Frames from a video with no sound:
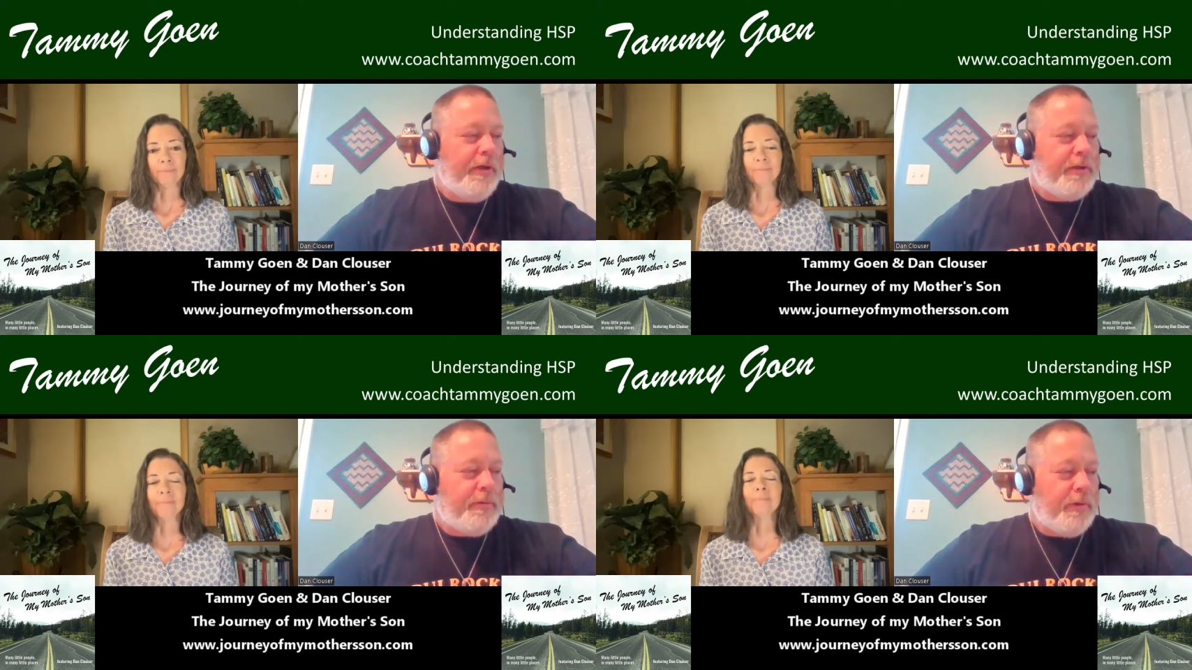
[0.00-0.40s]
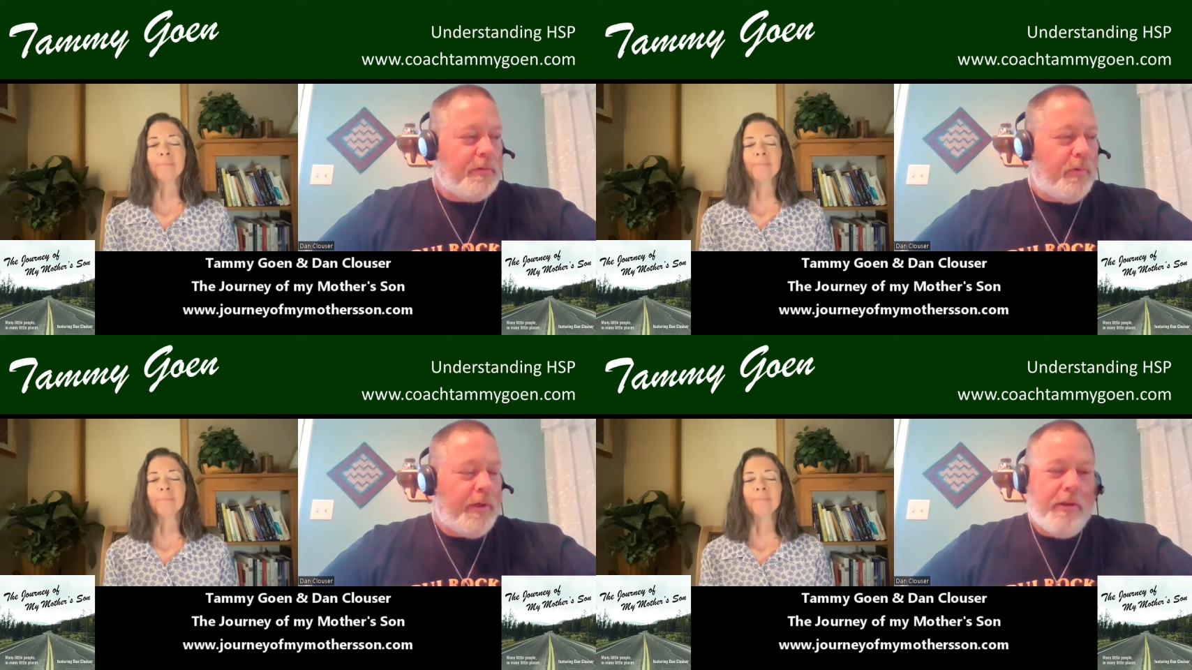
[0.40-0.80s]
Speaker 1: So it's
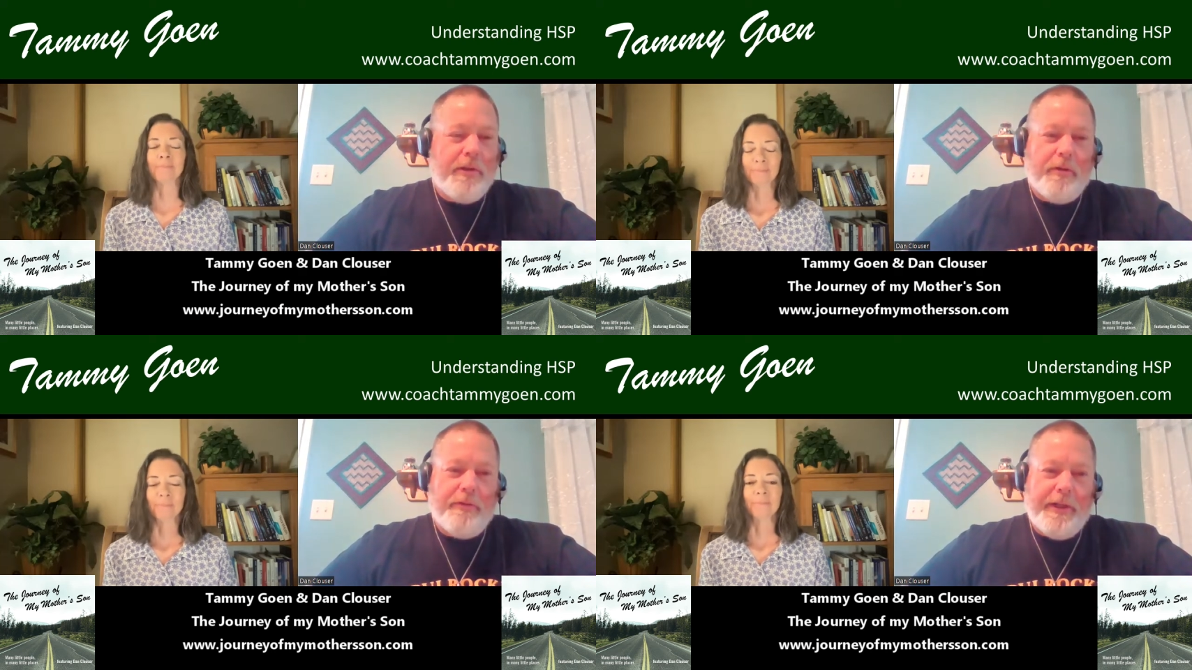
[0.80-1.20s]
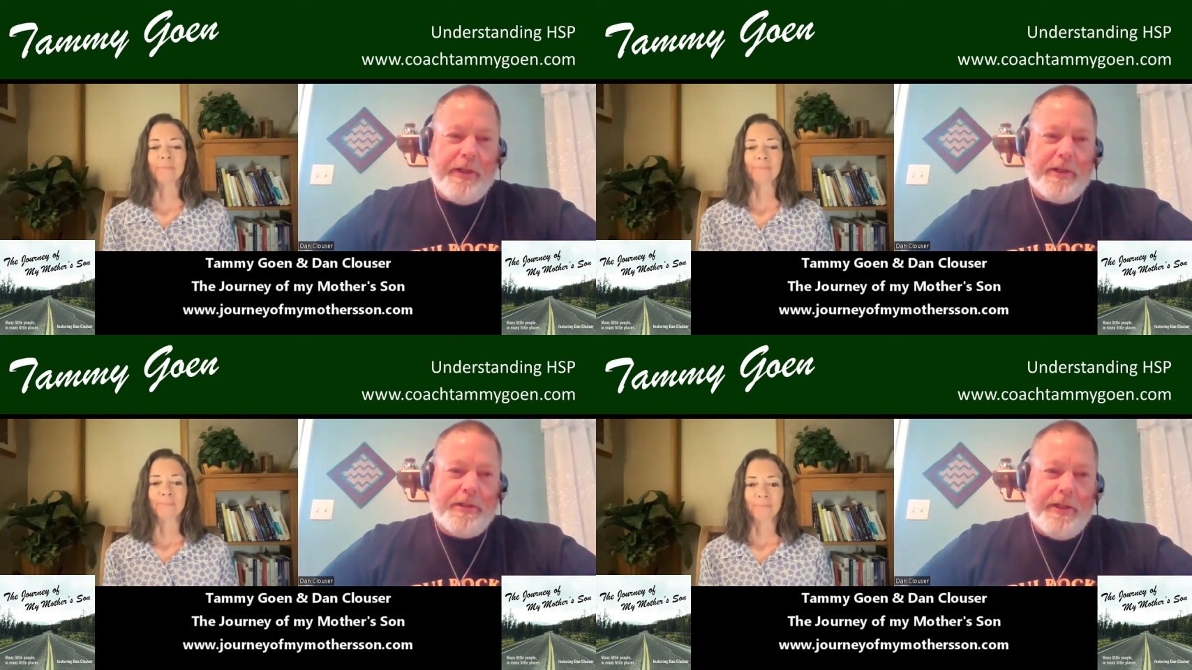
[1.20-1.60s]
one of the little
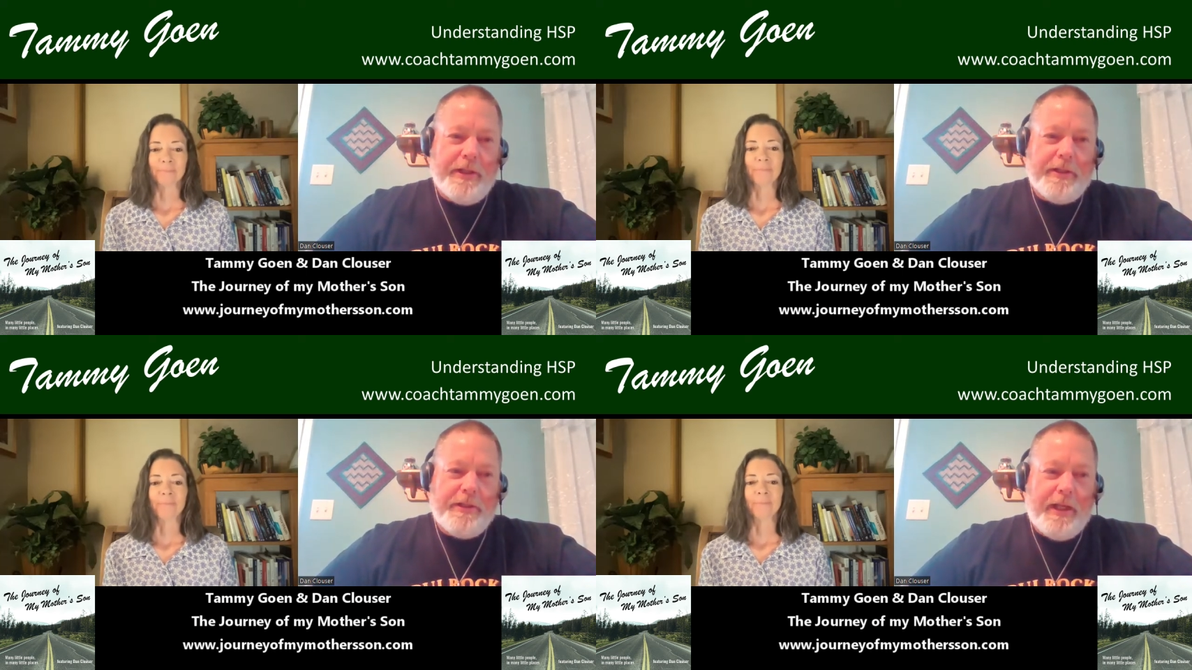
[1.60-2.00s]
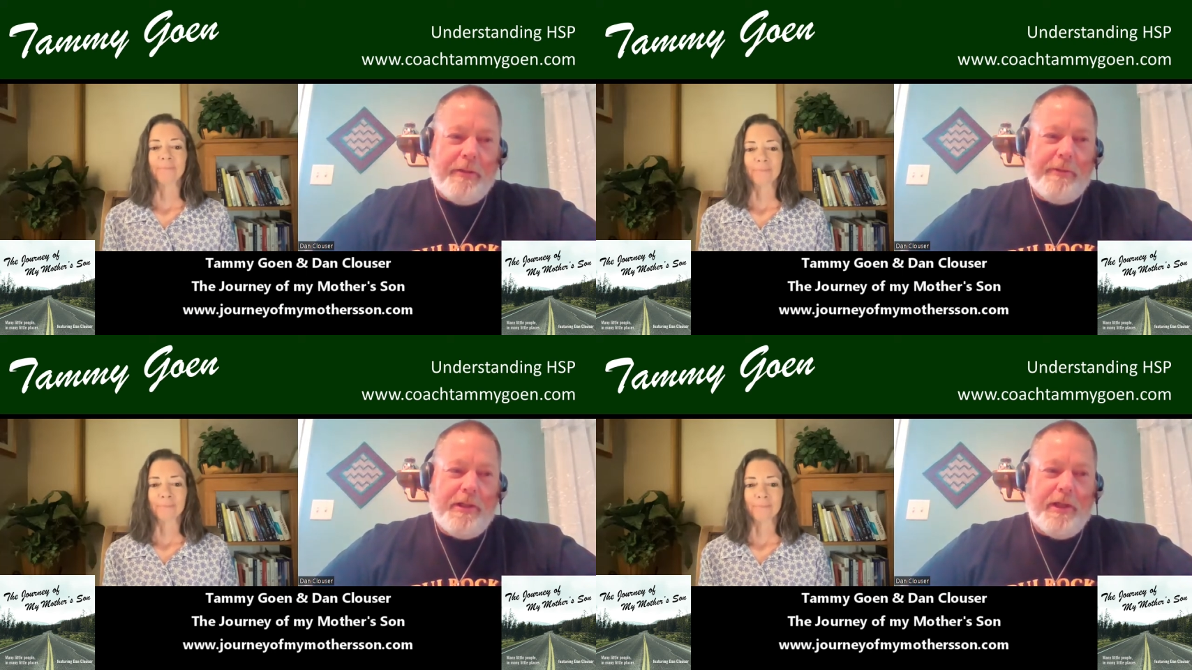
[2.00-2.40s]
things that Tammy